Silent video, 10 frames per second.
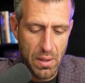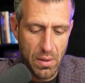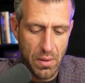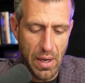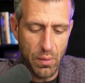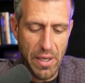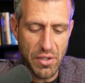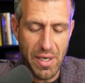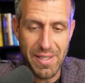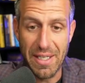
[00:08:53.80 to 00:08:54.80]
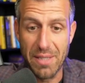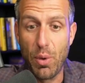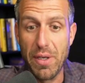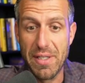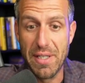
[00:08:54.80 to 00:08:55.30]
that rates are at
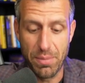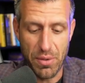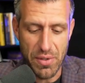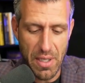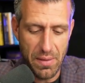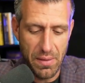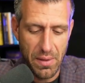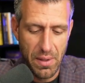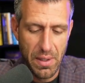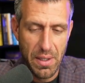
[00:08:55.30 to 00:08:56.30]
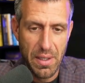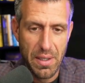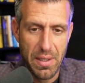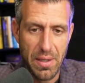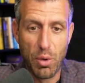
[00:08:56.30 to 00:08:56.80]
6.6%.
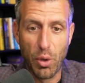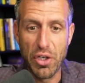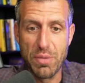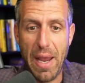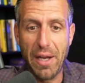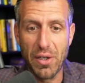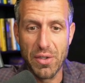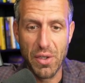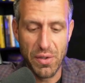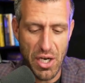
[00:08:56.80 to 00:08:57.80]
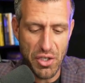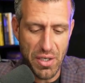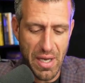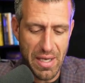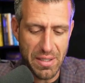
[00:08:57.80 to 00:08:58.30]
The Mortgage Banker
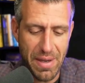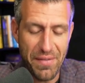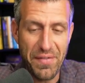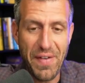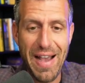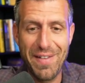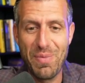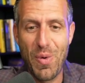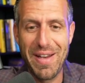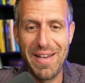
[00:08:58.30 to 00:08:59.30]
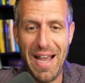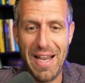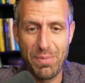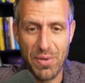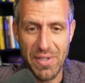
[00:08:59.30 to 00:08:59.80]
Association has them at
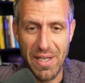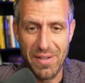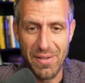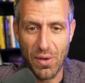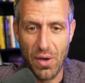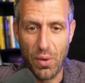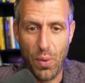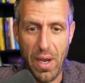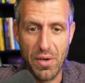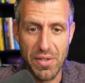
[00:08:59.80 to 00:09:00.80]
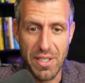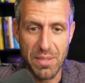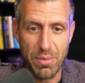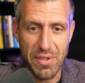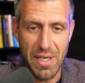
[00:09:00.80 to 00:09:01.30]
5.9%. So going way under
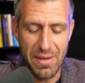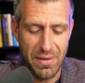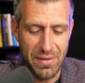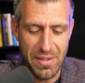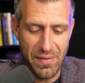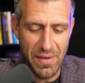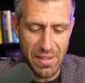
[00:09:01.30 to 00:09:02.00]
6%. Steve doesn't